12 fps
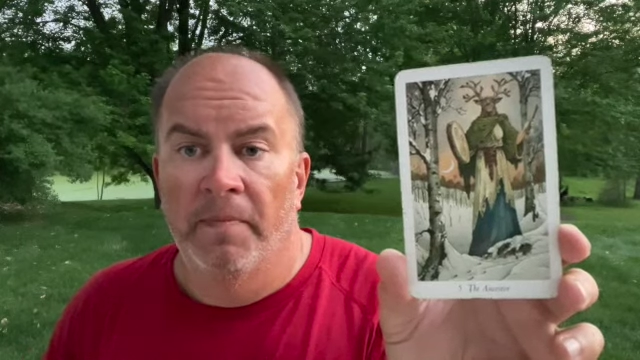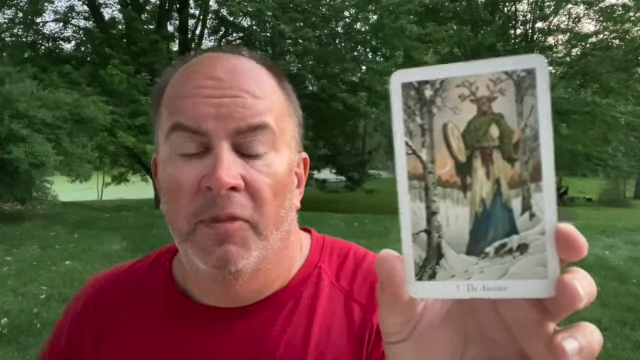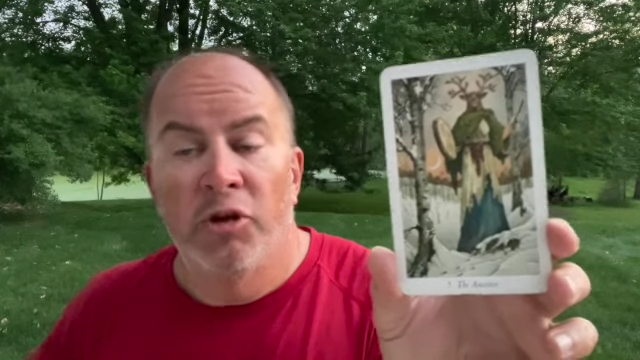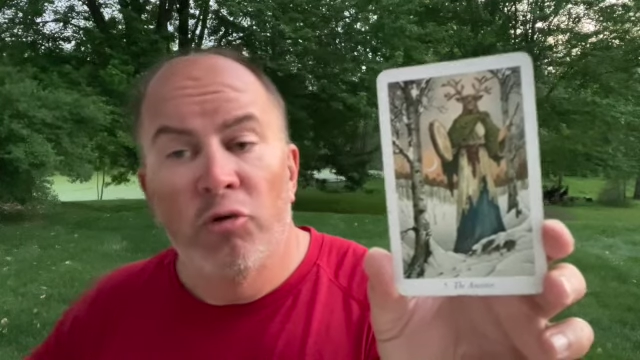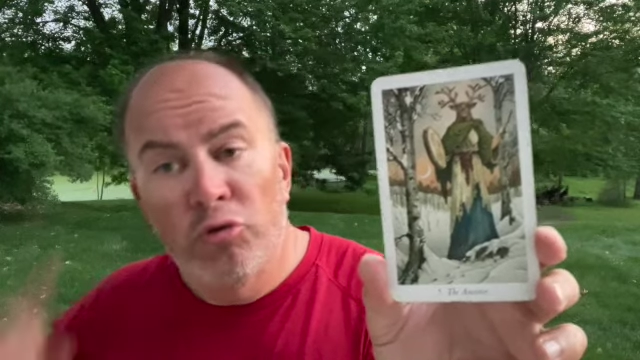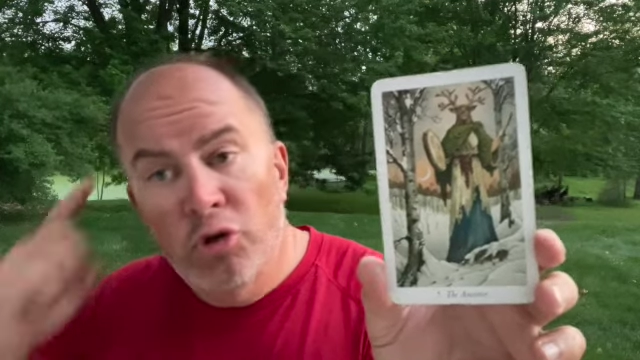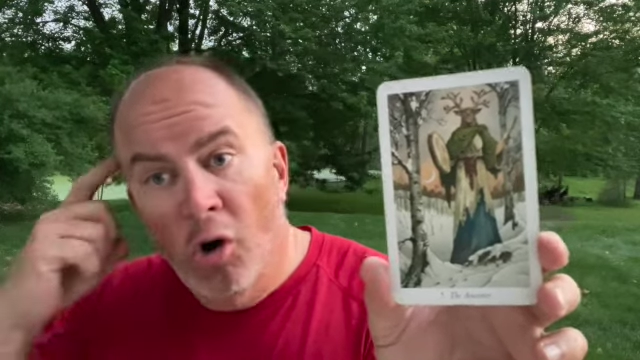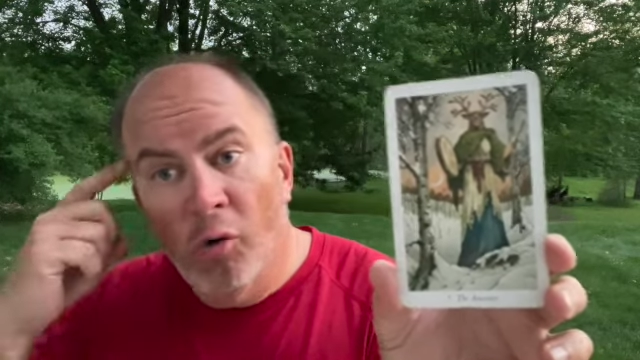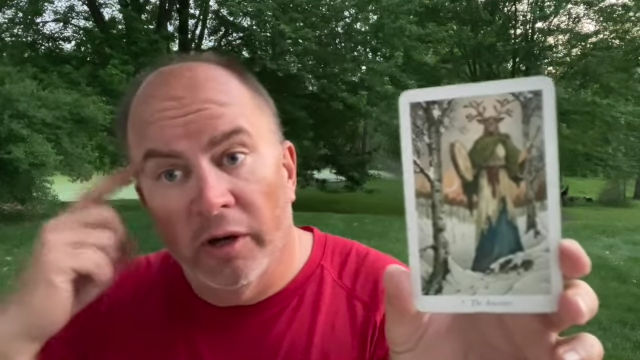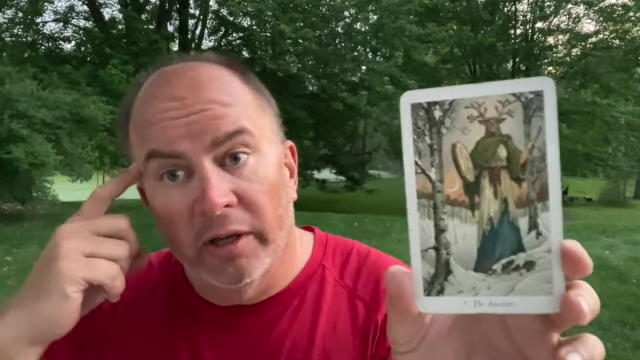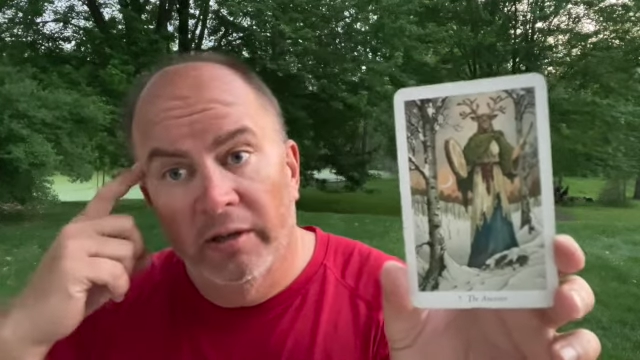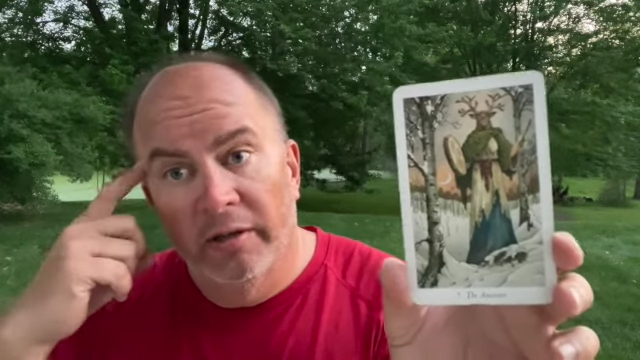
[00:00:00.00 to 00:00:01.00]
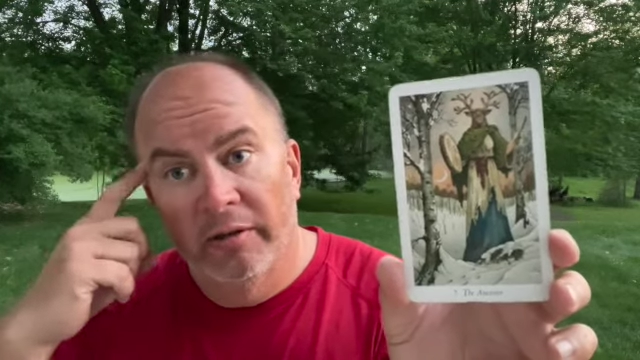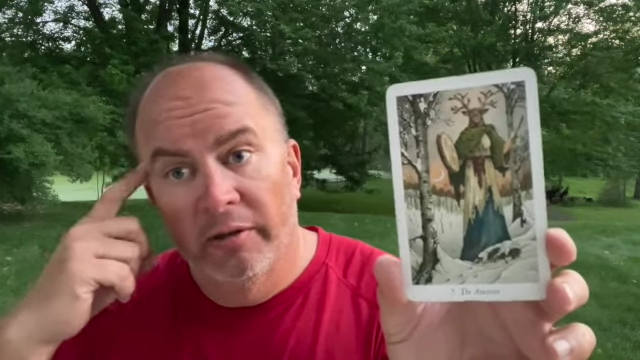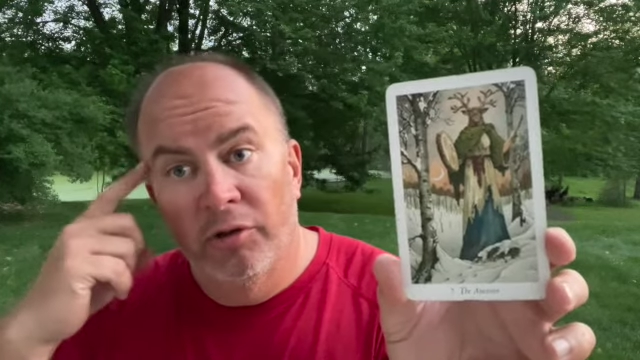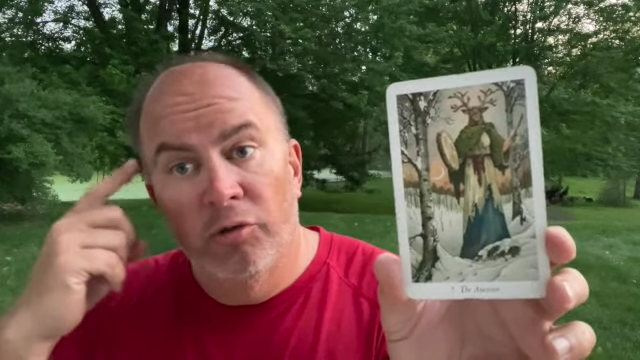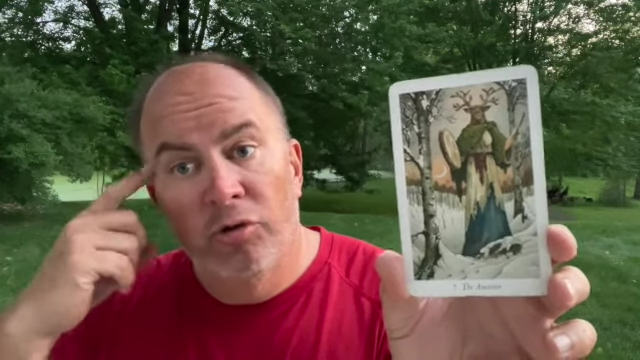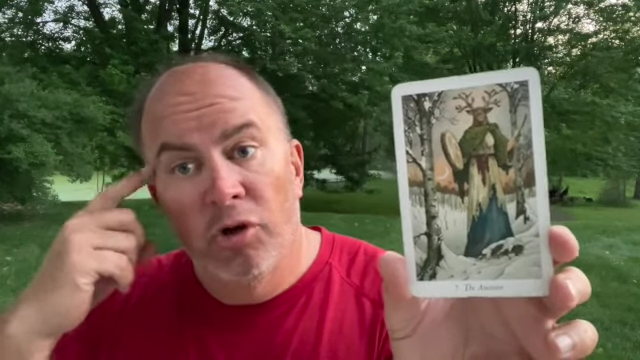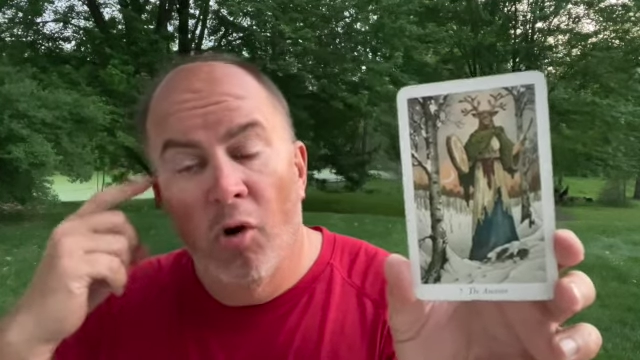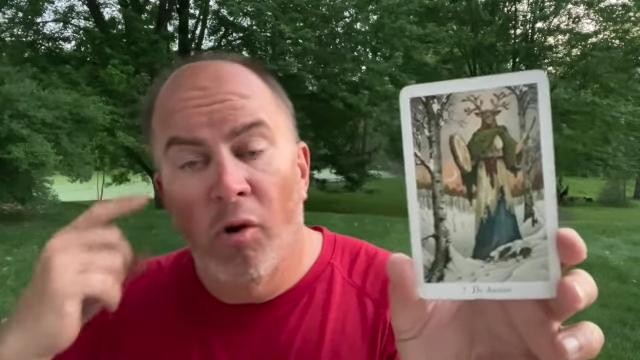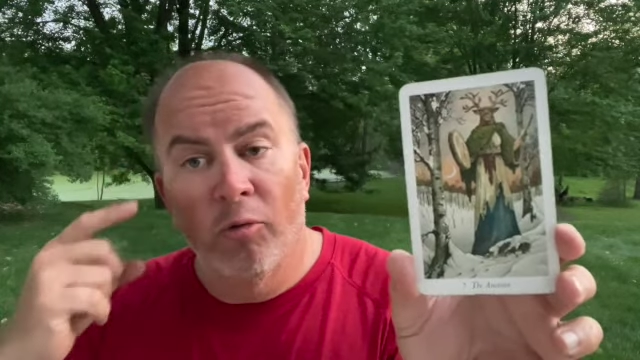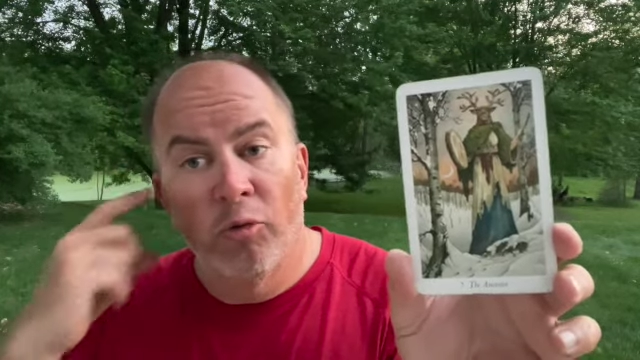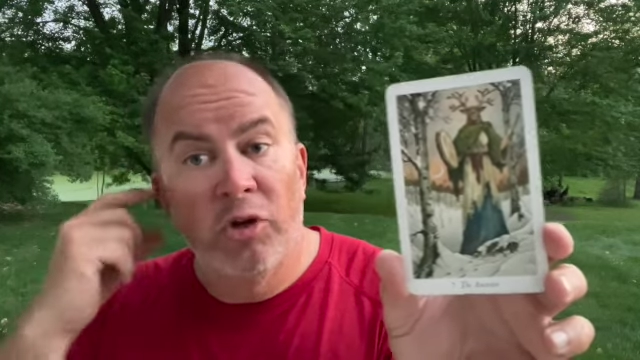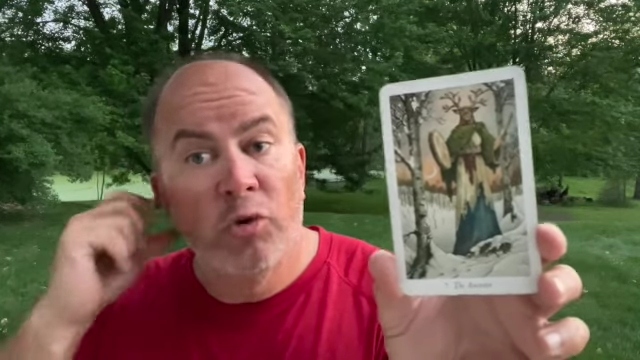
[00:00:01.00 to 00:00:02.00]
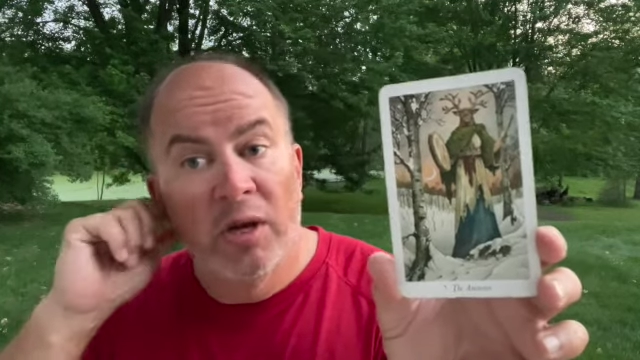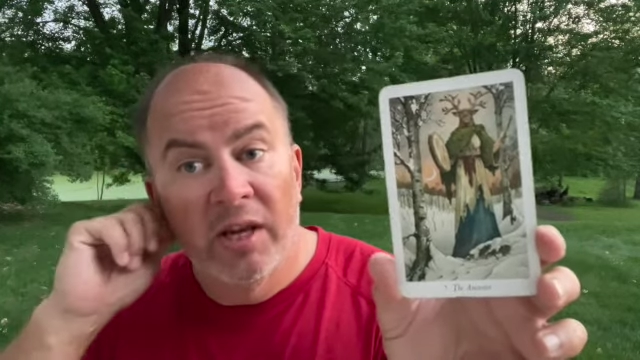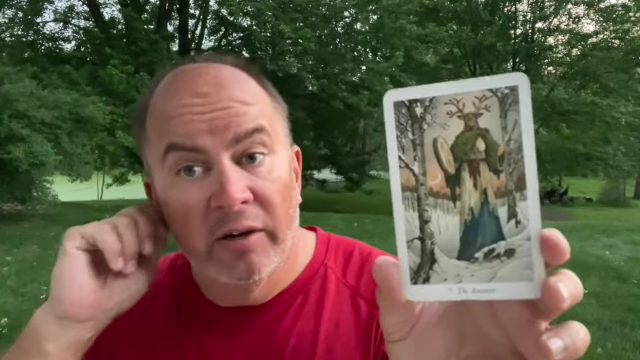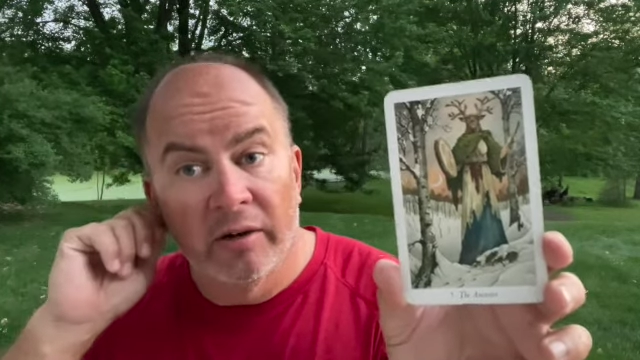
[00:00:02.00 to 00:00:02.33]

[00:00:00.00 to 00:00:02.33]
You know it. You know it when you hear